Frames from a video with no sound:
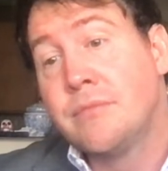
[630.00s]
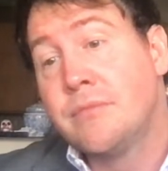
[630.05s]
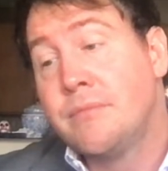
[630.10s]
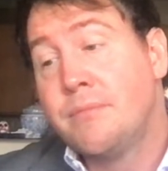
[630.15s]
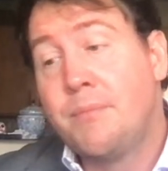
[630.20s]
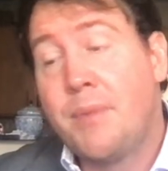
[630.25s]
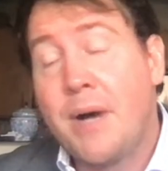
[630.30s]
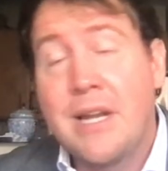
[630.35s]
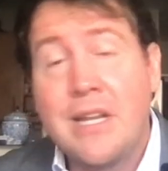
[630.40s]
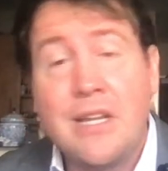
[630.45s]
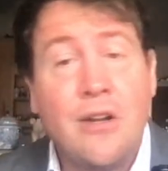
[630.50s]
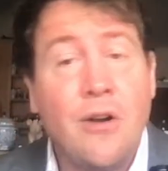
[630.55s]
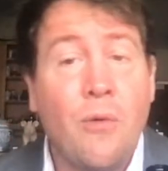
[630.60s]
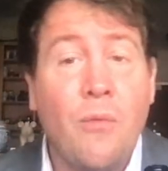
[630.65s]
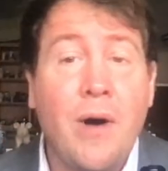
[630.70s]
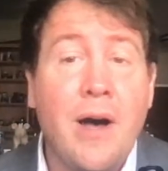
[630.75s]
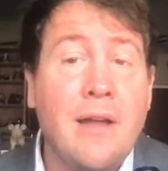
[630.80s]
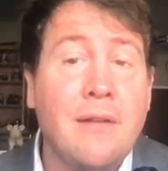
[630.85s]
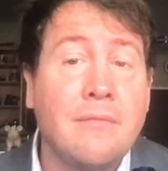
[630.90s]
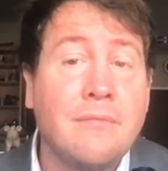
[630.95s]
But you know
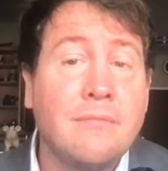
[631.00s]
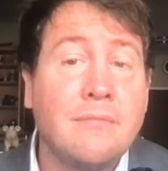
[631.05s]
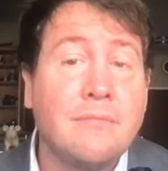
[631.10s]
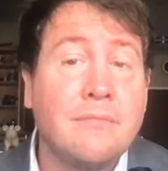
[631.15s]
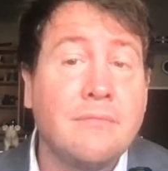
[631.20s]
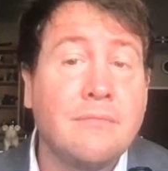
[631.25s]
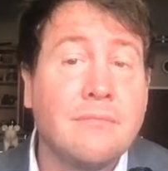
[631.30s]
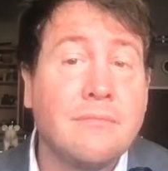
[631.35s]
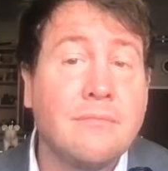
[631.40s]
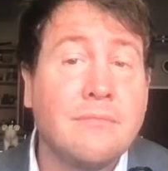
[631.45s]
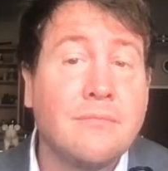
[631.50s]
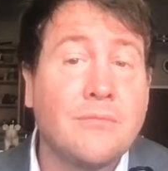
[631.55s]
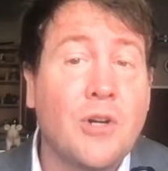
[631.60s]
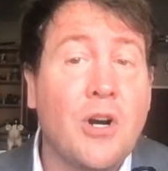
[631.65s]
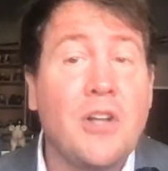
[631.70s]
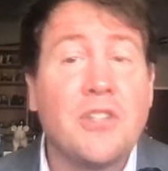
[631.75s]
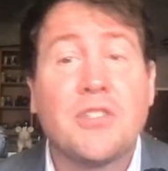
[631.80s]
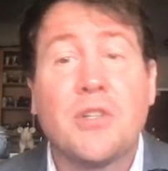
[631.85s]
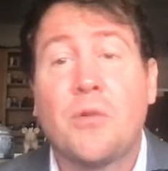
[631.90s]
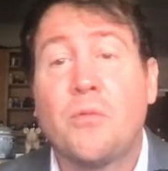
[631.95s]
what? We're
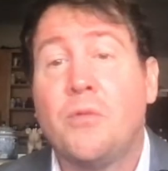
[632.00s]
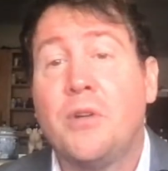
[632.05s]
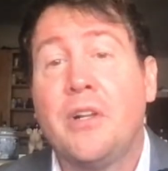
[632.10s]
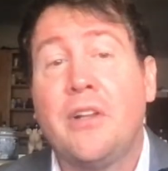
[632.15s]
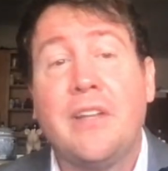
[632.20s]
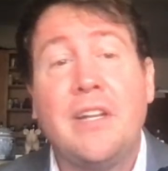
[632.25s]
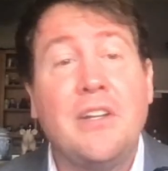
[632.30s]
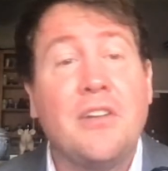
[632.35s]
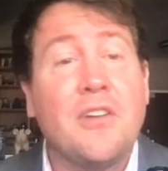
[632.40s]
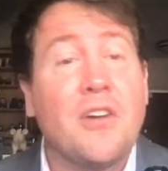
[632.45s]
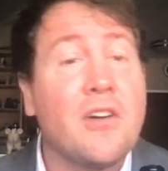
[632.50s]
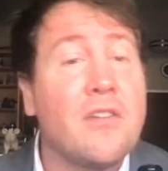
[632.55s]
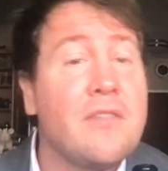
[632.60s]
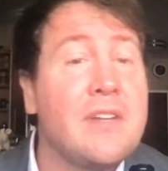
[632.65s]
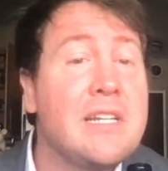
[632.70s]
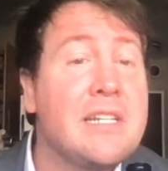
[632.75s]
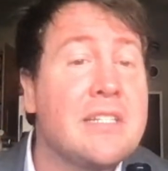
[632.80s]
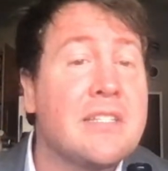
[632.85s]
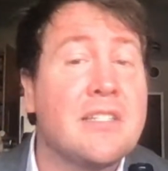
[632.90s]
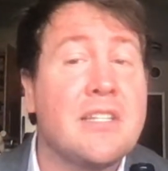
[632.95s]
also really
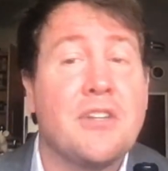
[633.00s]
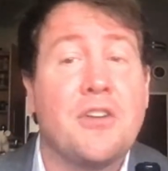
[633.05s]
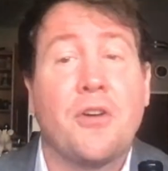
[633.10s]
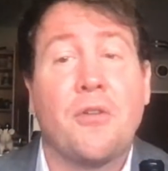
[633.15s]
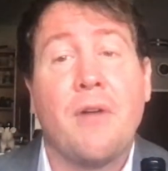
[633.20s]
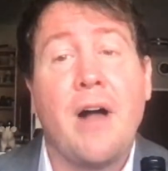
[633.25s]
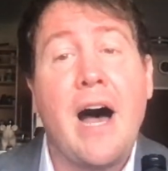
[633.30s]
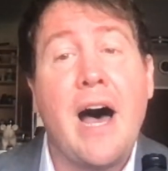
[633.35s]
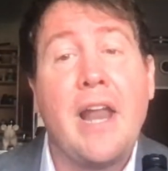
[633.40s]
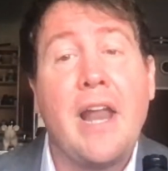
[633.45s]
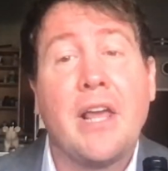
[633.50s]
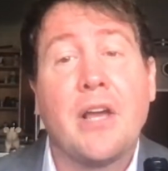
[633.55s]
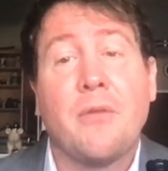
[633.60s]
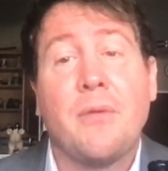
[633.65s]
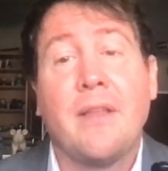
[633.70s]
nervous and neurotic.